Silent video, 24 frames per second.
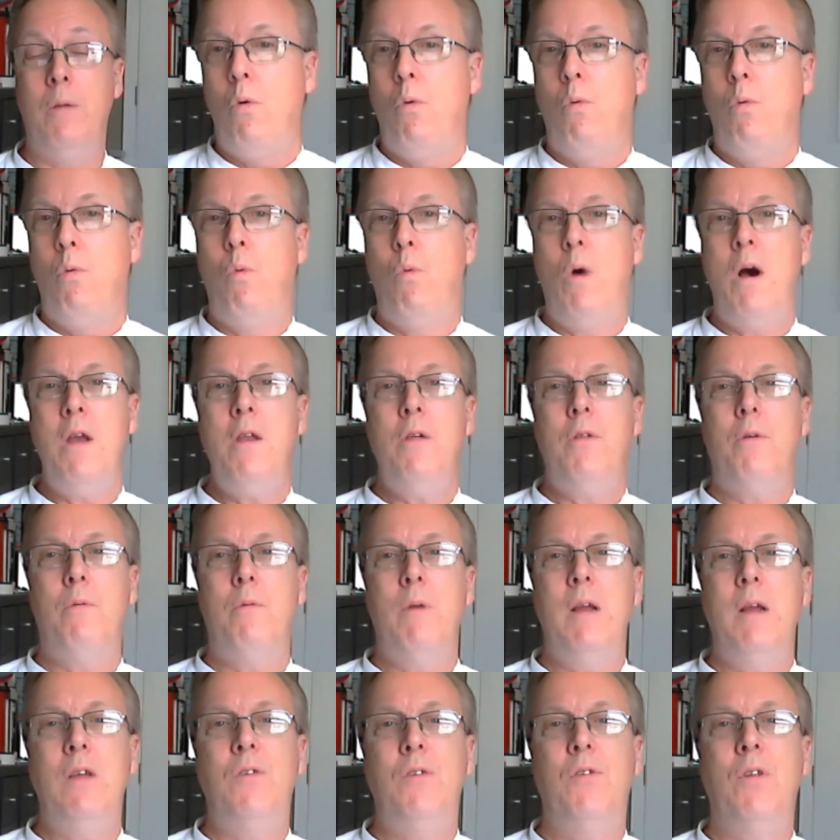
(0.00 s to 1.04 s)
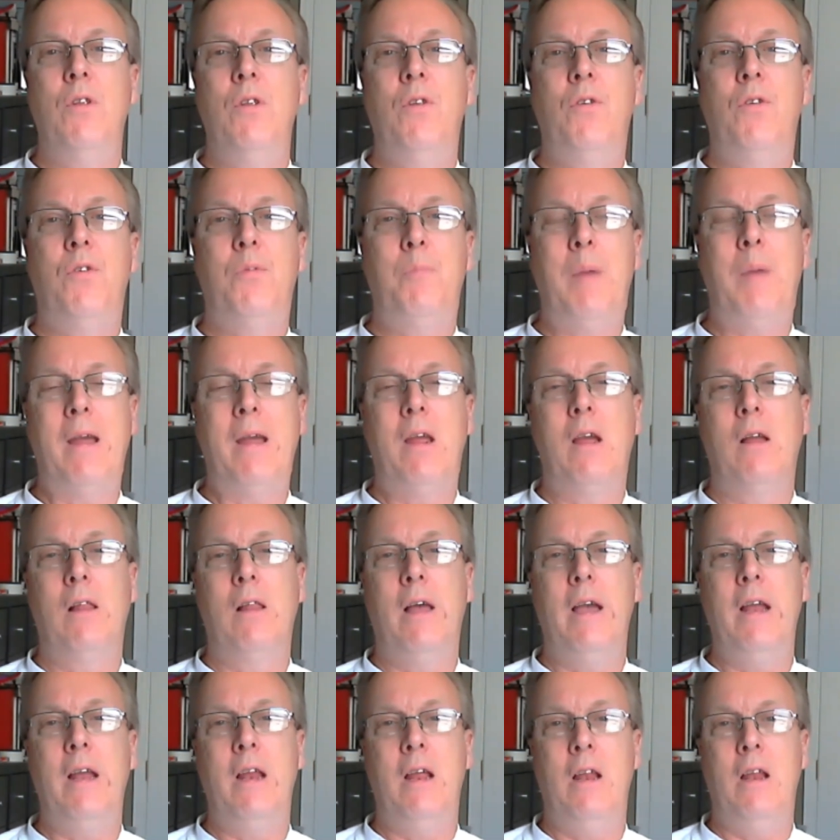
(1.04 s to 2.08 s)
One of the reasons
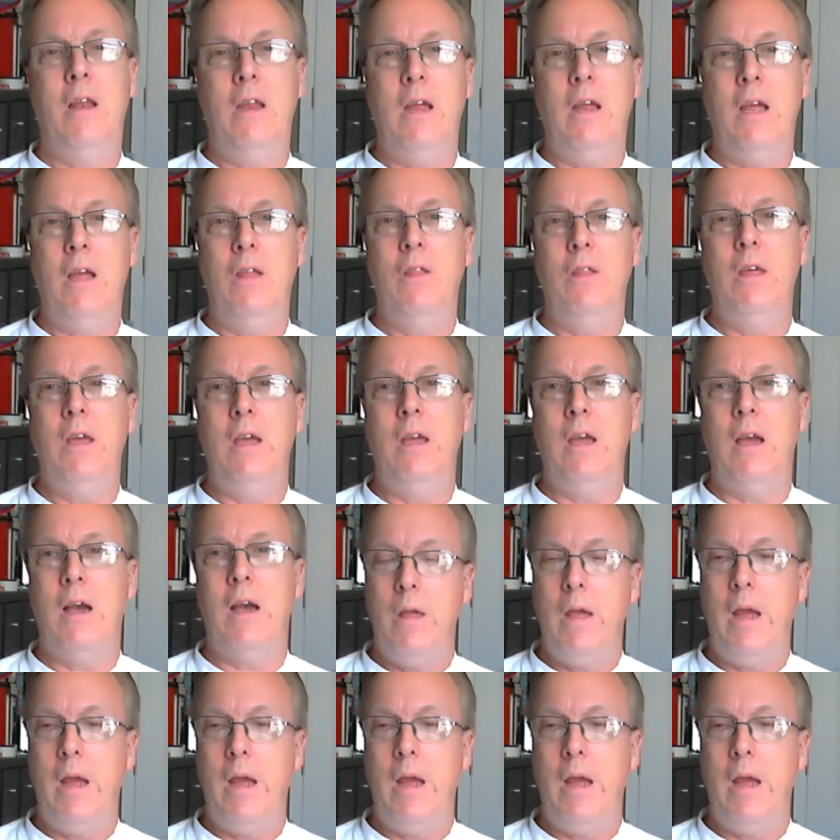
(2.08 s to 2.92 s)
speculated in the